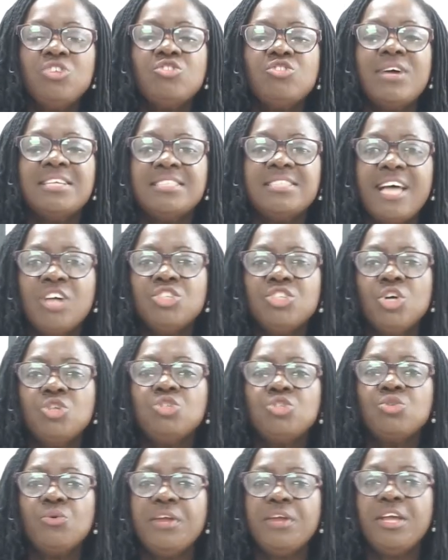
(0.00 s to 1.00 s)

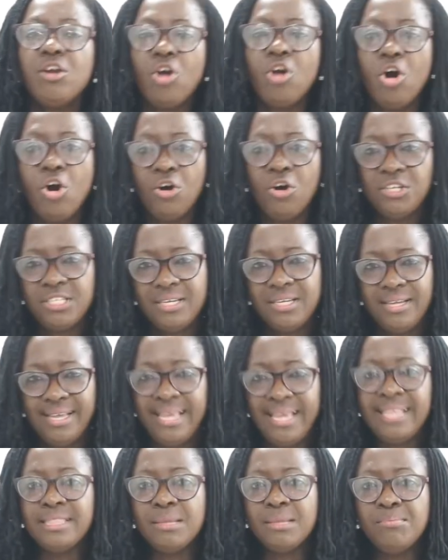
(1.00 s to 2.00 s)
transactions to record
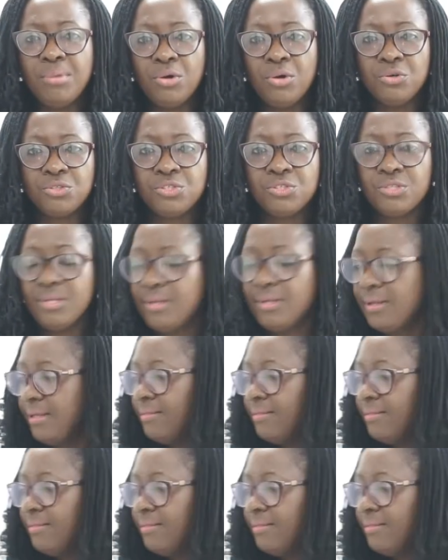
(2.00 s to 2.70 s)
in the books.